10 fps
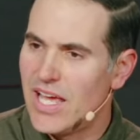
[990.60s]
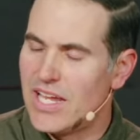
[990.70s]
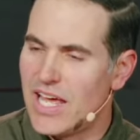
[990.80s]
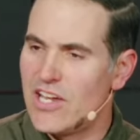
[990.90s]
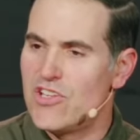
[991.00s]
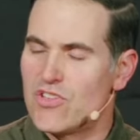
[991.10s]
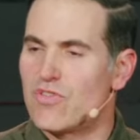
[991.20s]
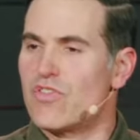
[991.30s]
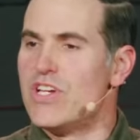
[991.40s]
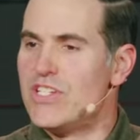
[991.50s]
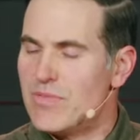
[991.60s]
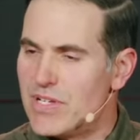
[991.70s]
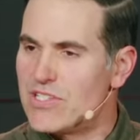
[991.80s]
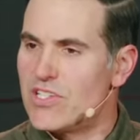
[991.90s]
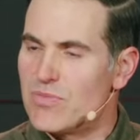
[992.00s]
And, and it just frees him.
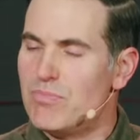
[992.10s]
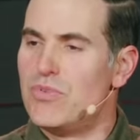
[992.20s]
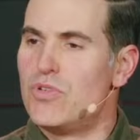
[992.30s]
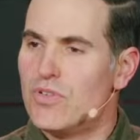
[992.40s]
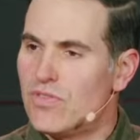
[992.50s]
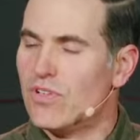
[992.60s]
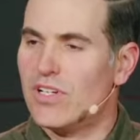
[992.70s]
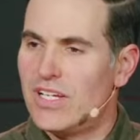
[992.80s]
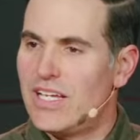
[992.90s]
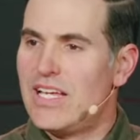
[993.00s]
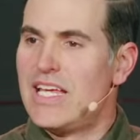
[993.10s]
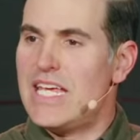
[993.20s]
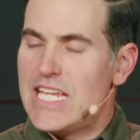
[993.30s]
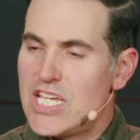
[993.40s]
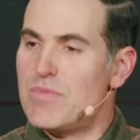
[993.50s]
It's this beautiful,
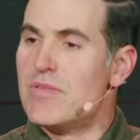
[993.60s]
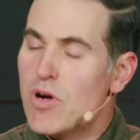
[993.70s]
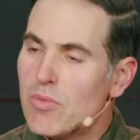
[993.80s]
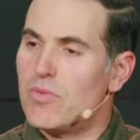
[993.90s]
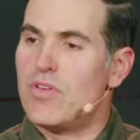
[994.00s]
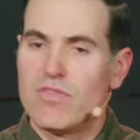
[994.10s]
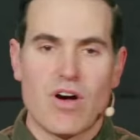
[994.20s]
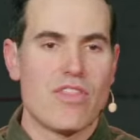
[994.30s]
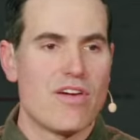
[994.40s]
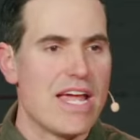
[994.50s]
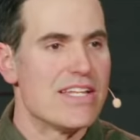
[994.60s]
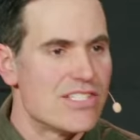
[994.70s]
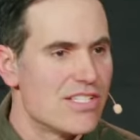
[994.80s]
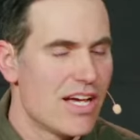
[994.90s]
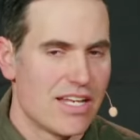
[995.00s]
intimate moment between father
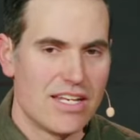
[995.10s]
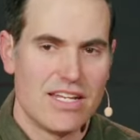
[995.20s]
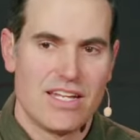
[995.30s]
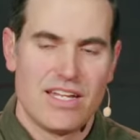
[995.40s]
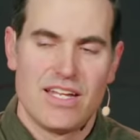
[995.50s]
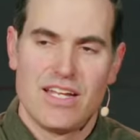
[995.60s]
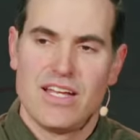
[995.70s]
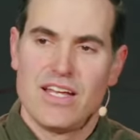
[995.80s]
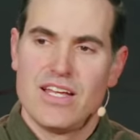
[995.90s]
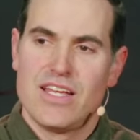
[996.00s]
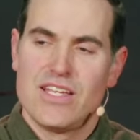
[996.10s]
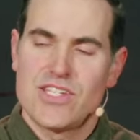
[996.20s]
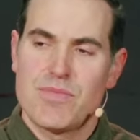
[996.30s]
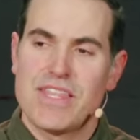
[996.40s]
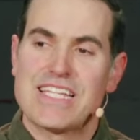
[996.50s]
and son,
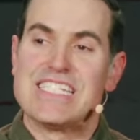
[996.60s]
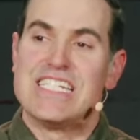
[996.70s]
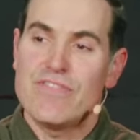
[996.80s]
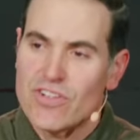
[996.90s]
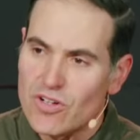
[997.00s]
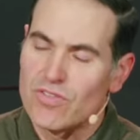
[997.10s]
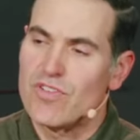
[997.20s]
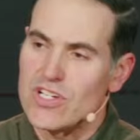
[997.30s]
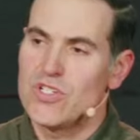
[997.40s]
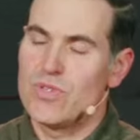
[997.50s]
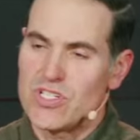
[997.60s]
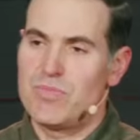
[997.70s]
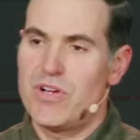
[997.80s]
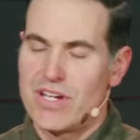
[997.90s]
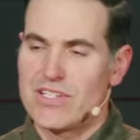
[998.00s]
something that's difficult for us to
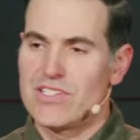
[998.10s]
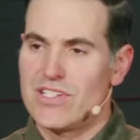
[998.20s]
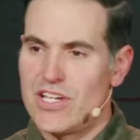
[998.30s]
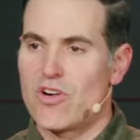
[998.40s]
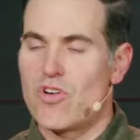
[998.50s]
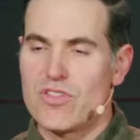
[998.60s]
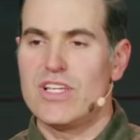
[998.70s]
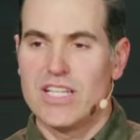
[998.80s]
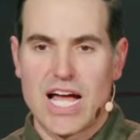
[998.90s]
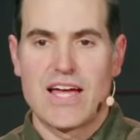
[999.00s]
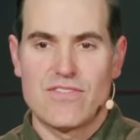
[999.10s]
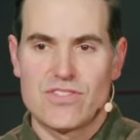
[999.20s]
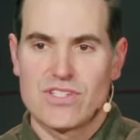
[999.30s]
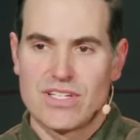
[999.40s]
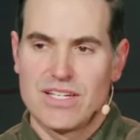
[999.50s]
experience in our earthly
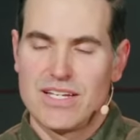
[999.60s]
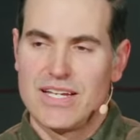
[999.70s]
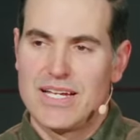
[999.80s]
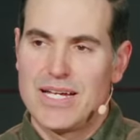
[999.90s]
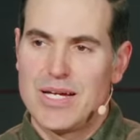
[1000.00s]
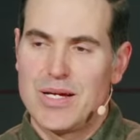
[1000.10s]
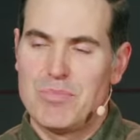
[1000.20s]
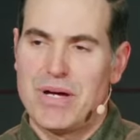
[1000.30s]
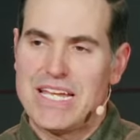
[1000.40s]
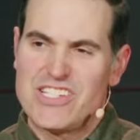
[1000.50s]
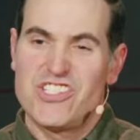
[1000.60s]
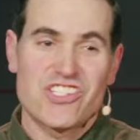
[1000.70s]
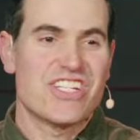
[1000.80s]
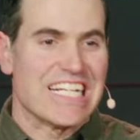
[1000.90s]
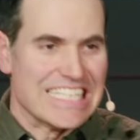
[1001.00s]
lives, but is
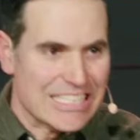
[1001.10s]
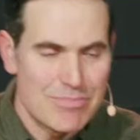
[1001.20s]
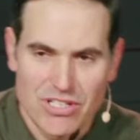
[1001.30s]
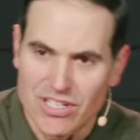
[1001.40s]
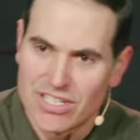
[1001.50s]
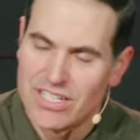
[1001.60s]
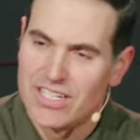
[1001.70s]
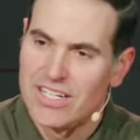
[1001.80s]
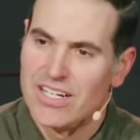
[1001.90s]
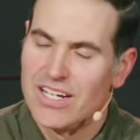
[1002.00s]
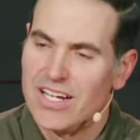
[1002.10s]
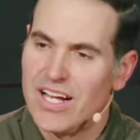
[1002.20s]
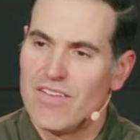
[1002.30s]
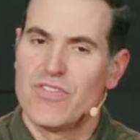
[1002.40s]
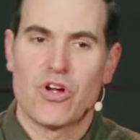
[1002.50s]
just a glimmer
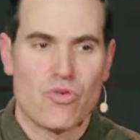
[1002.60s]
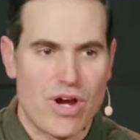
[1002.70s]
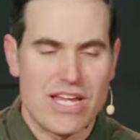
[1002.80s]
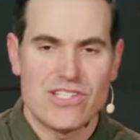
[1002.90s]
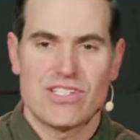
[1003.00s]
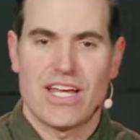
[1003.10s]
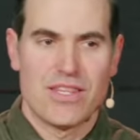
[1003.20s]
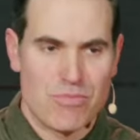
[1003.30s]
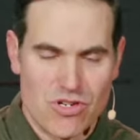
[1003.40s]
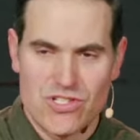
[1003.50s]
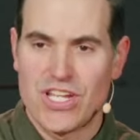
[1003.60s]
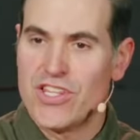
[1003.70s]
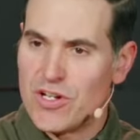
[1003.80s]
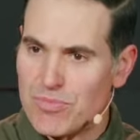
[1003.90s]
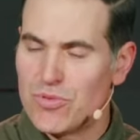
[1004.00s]
of the grace and the mercy
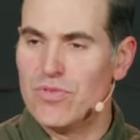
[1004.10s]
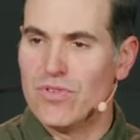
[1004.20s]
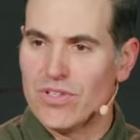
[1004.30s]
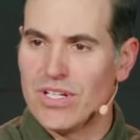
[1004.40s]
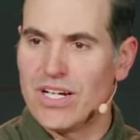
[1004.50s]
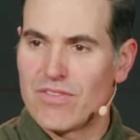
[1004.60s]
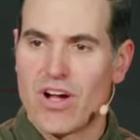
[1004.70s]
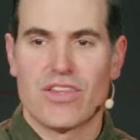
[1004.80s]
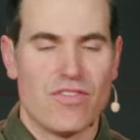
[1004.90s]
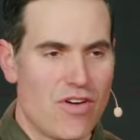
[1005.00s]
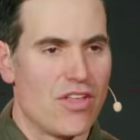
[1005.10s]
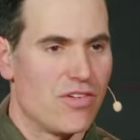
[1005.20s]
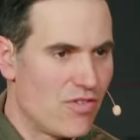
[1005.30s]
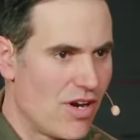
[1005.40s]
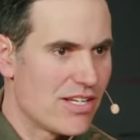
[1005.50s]
and the approval of God the
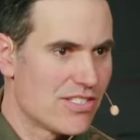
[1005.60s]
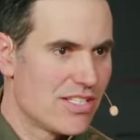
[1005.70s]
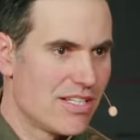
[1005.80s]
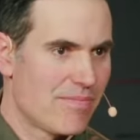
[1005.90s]
Father for us.